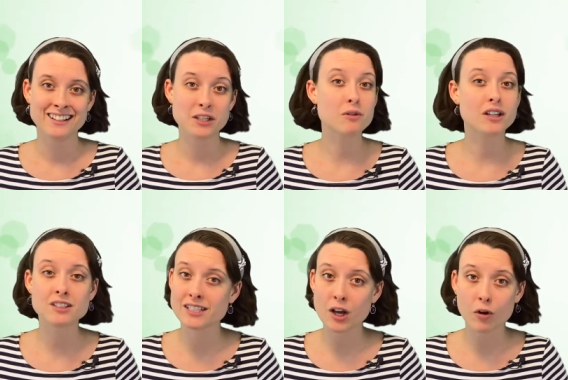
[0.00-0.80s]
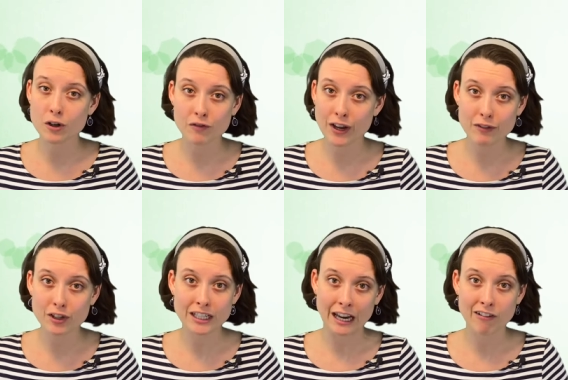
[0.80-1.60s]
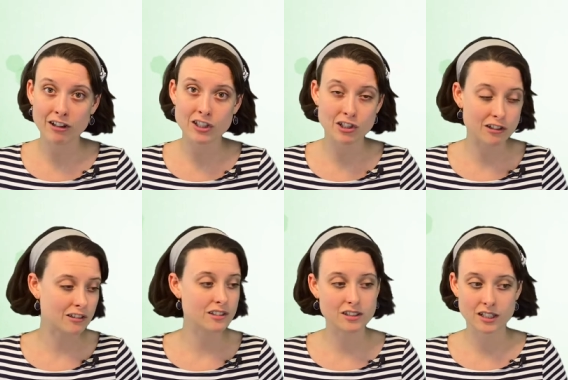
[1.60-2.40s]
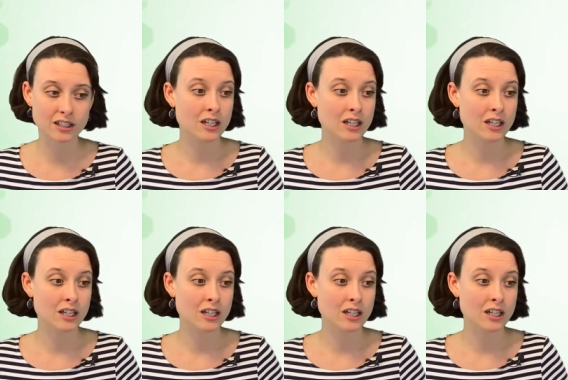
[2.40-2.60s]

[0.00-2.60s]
You can see all your favorite characters the